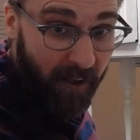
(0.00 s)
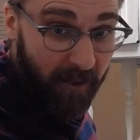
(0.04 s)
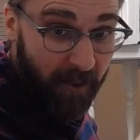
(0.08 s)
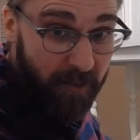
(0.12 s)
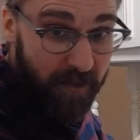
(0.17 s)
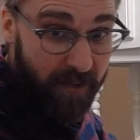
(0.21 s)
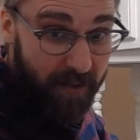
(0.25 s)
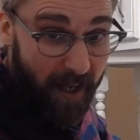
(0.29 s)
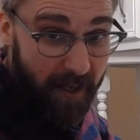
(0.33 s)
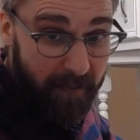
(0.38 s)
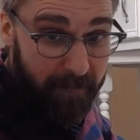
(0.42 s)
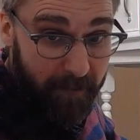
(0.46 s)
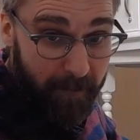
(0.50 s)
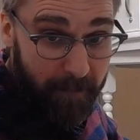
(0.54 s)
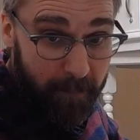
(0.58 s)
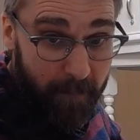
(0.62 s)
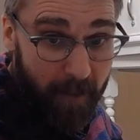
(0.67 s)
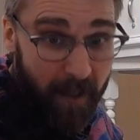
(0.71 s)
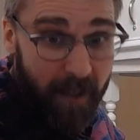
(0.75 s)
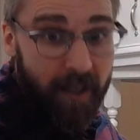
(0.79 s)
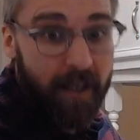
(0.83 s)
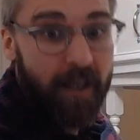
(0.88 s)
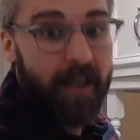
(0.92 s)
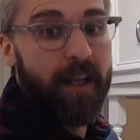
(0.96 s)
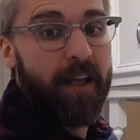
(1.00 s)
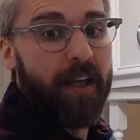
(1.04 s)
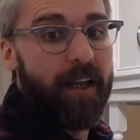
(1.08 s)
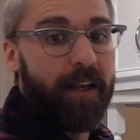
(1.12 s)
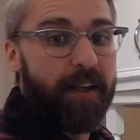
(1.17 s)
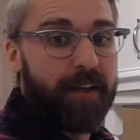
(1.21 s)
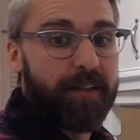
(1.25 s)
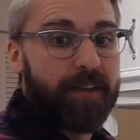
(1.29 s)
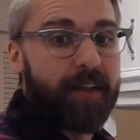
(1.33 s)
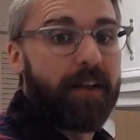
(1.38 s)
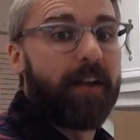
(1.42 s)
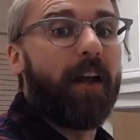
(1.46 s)
siphon is
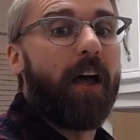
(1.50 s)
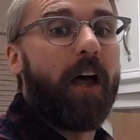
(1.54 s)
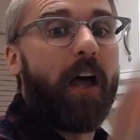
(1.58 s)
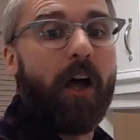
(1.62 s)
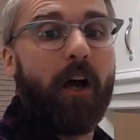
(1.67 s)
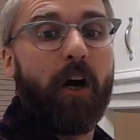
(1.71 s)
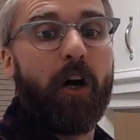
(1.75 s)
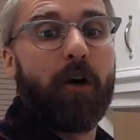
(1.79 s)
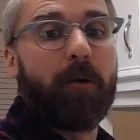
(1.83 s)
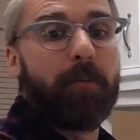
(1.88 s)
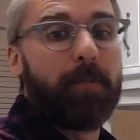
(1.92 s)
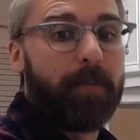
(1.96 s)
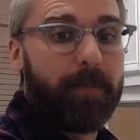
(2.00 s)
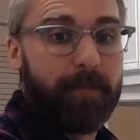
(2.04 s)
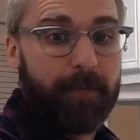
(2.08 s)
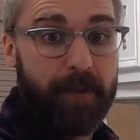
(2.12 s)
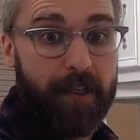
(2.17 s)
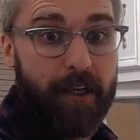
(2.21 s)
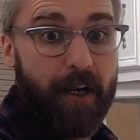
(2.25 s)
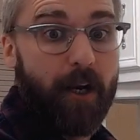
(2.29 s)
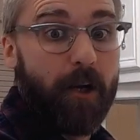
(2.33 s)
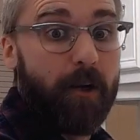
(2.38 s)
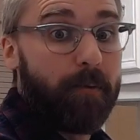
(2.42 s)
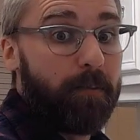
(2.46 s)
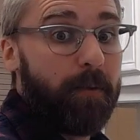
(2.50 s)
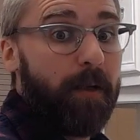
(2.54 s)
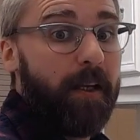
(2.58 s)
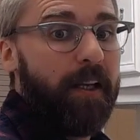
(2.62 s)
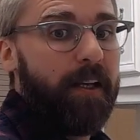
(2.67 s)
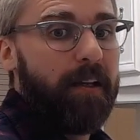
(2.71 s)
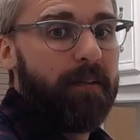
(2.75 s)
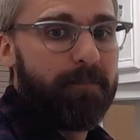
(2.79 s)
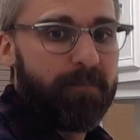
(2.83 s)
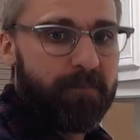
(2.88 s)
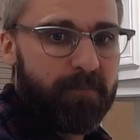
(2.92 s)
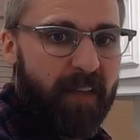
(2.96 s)
going to help, you know,
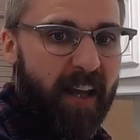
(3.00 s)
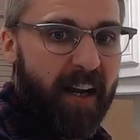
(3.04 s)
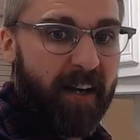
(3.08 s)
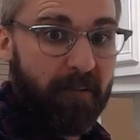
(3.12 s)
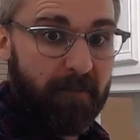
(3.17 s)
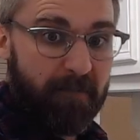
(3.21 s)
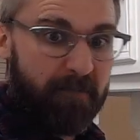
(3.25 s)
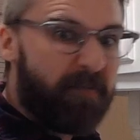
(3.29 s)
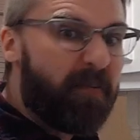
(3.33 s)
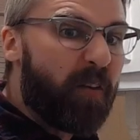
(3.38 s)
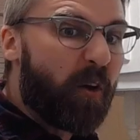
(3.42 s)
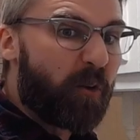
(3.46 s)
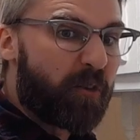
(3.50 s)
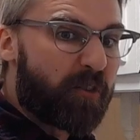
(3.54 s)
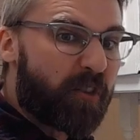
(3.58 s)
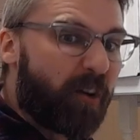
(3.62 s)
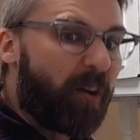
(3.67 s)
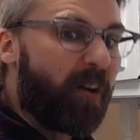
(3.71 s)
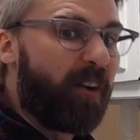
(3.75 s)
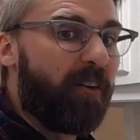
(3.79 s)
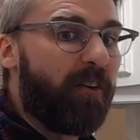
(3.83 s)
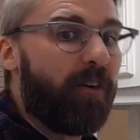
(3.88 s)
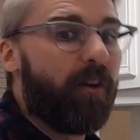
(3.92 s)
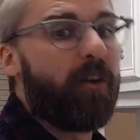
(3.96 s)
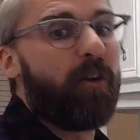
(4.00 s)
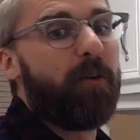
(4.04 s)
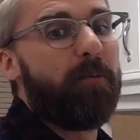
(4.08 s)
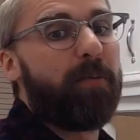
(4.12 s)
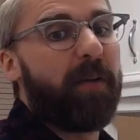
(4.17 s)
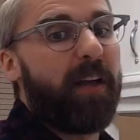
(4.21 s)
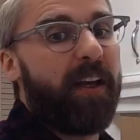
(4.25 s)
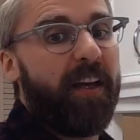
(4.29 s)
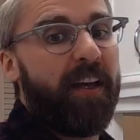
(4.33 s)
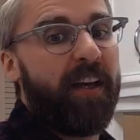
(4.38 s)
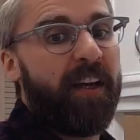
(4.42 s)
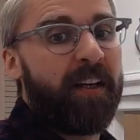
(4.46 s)
kind of filter it a little
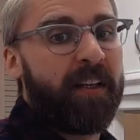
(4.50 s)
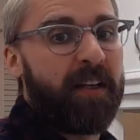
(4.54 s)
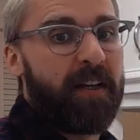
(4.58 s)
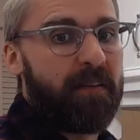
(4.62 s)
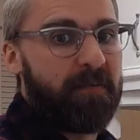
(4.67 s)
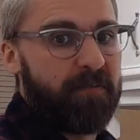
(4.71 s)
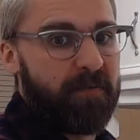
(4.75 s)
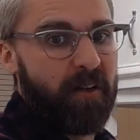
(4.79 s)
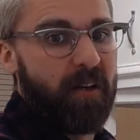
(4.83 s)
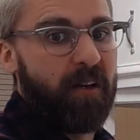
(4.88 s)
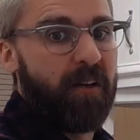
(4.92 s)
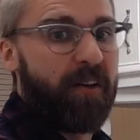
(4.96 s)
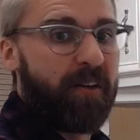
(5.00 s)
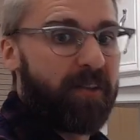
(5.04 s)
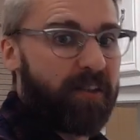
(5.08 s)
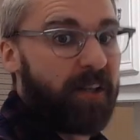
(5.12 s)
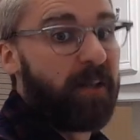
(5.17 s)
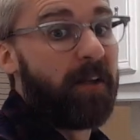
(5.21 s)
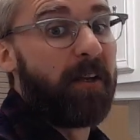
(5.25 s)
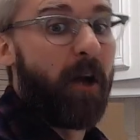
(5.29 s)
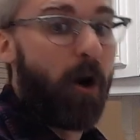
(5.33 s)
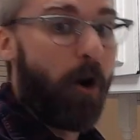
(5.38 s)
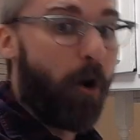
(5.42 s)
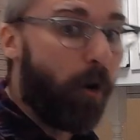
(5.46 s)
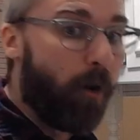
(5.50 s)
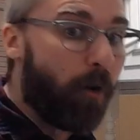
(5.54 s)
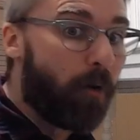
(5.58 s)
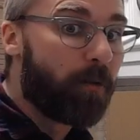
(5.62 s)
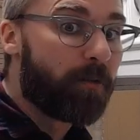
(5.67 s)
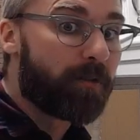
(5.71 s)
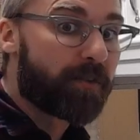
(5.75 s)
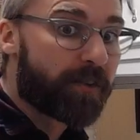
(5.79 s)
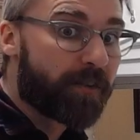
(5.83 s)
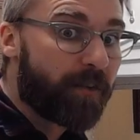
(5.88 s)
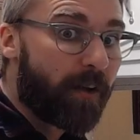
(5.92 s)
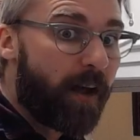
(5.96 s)
bit if there's any holes
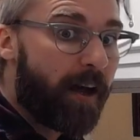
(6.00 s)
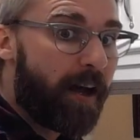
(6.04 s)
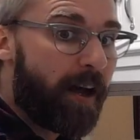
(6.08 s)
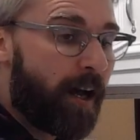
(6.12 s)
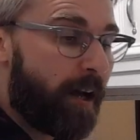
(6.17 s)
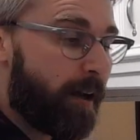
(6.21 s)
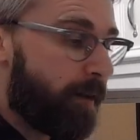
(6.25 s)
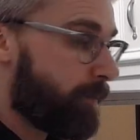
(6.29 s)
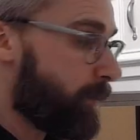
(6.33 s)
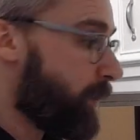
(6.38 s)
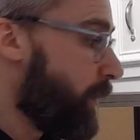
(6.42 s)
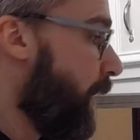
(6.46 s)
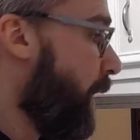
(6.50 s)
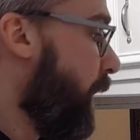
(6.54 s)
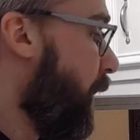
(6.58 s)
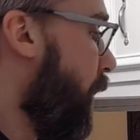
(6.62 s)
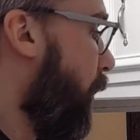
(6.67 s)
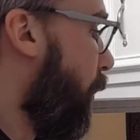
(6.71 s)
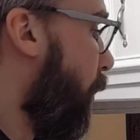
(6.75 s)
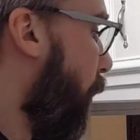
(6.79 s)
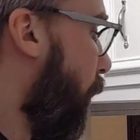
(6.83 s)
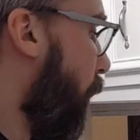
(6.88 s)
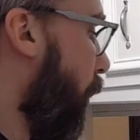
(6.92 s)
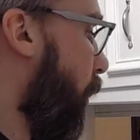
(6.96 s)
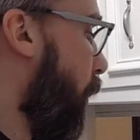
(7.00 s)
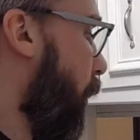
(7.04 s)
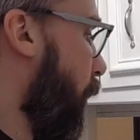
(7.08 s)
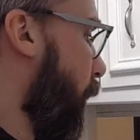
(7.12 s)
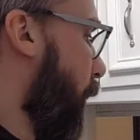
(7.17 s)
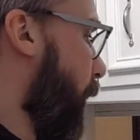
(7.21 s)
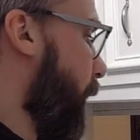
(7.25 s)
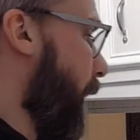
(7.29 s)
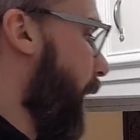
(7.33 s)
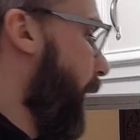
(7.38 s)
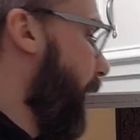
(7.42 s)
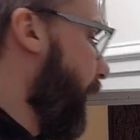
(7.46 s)
left or
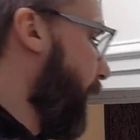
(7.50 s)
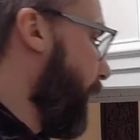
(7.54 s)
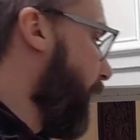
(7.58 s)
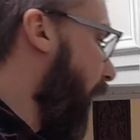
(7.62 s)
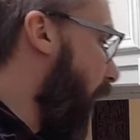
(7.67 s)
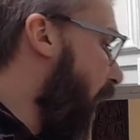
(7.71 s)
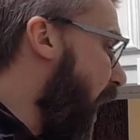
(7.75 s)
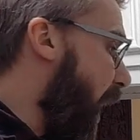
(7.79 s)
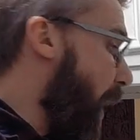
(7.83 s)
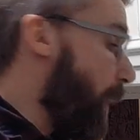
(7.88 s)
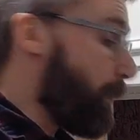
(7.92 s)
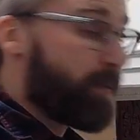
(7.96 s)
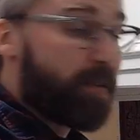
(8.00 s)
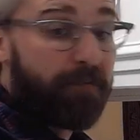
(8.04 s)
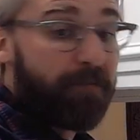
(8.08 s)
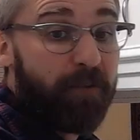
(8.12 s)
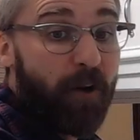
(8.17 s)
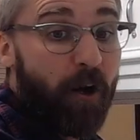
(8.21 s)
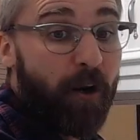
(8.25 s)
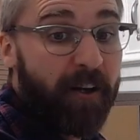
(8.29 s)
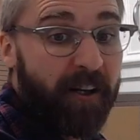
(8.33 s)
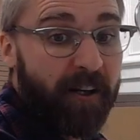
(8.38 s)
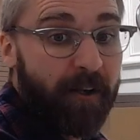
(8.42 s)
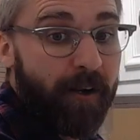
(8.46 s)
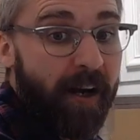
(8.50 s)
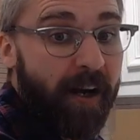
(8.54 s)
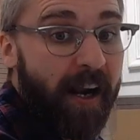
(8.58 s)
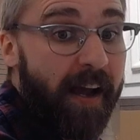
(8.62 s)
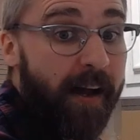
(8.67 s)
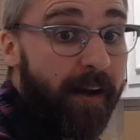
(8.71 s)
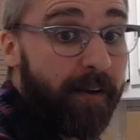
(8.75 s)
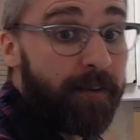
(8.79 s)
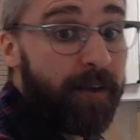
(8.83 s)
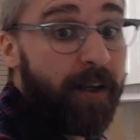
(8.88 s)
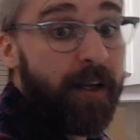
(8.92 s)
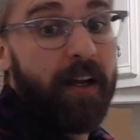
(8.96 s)
any hops floating around.
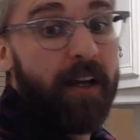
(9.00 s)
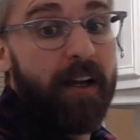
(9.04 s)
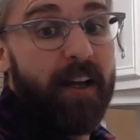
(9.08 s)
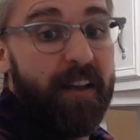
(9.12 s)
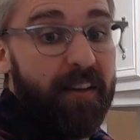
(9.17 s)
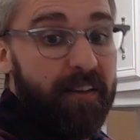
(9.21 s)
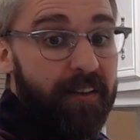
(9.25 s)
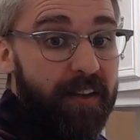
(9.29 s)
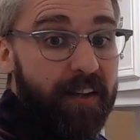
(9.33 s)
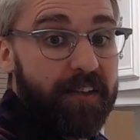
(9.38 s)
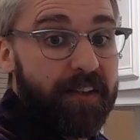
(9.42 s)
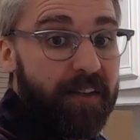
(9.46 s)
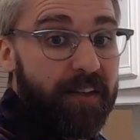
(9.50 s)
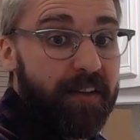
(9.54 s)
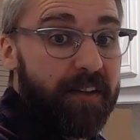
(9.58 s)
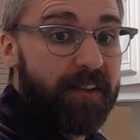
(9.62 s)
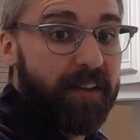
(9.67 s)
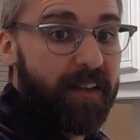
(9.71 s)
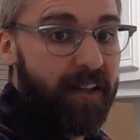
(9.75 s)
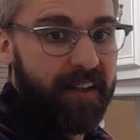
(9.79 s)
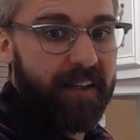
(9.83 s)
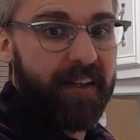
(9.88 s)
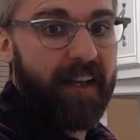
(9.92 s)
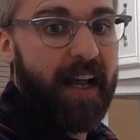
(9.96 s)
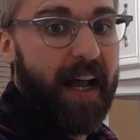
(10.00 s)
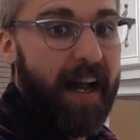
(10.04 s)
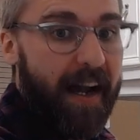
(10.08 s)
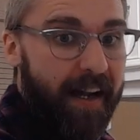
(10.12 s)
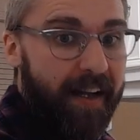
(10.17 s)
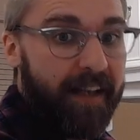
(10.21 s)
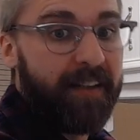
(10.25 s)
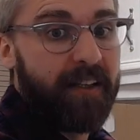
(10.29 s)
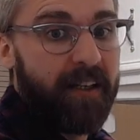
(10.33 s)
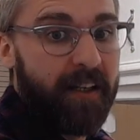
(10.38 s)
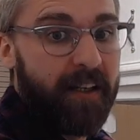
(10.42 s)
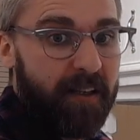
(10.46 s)
This is going to kind
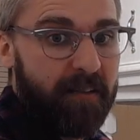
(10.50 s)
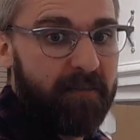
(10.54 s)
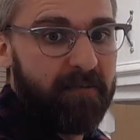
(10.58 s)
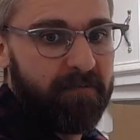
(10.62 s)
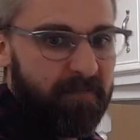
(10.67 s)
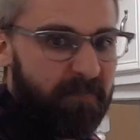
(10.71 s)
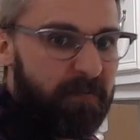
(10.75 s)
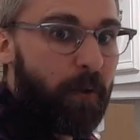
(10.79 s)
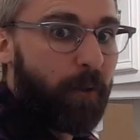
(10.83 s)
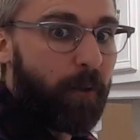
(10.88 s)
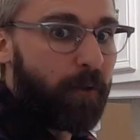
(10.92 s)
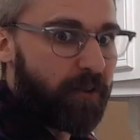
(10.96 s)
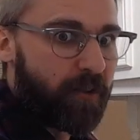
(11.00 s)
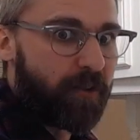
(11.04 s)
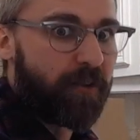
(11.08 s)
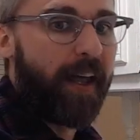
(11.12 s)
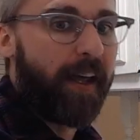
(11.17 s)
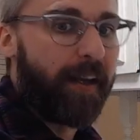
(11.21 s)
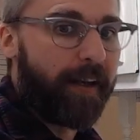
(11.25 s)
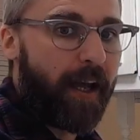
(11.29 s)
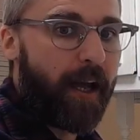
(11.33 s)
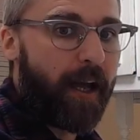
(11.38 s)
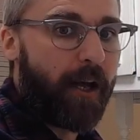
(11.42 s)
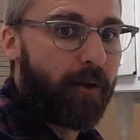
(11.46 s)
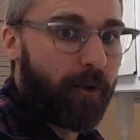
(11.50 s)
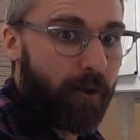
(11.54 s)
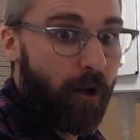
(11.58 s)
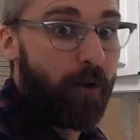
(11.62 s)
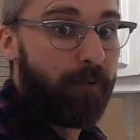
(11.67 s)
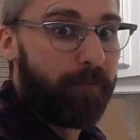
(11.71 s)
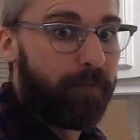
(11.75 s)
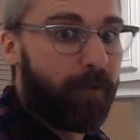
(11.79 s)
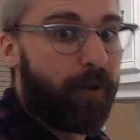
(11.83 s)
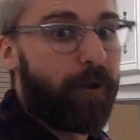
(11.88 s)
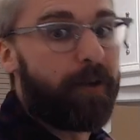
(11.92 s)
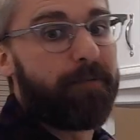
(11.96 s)
of filter that out, or
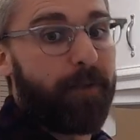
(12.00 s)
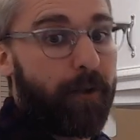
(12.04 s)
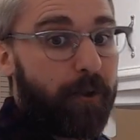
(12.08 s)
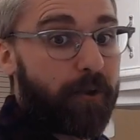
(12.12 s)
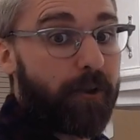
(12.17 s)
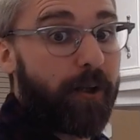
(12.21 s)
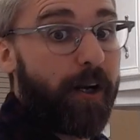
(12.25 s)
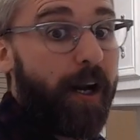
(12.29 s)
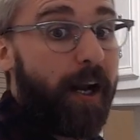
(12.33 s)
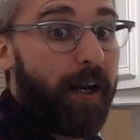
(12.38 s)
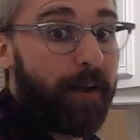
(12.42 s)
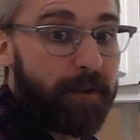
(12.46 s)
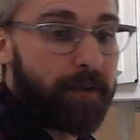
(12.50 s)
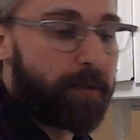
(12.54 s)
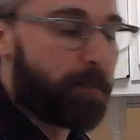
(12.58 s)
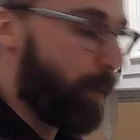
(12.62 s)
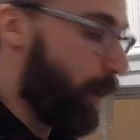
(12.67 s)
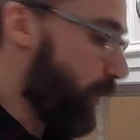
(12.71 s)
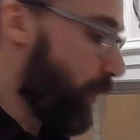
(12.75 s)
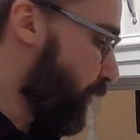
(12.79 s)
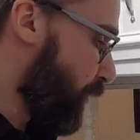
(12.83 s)
hopefully filter out as much as